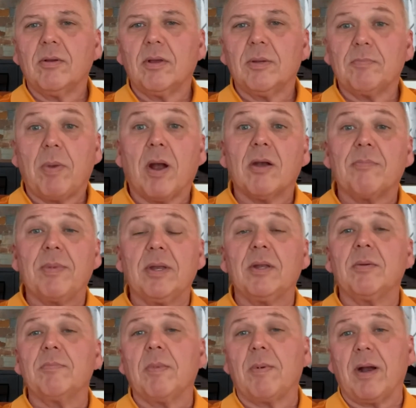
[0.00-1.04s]
Part of
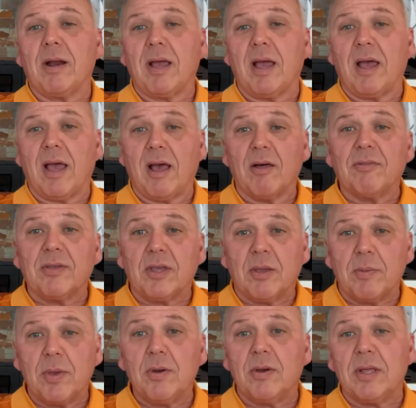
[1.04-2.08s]
being a healthy
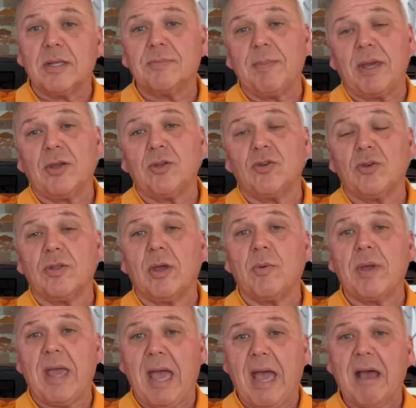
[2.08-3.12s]
community is making sure that
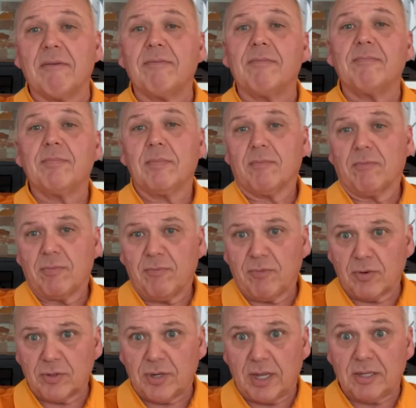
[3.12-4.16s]
we have
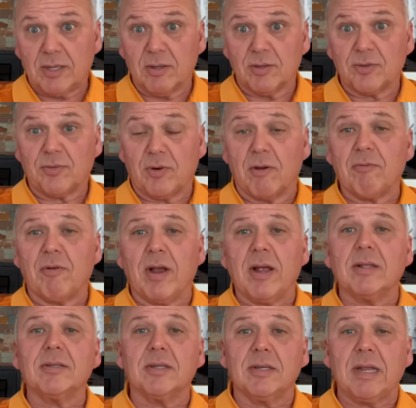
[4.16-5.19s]
first aid skills for our
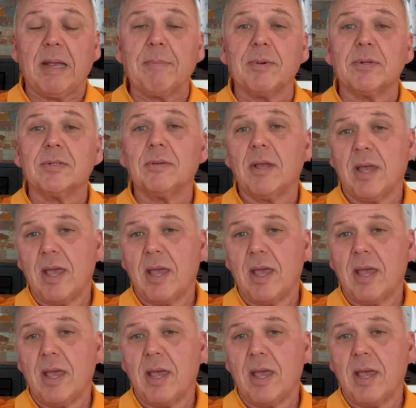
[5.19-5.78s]
friends and neighbors,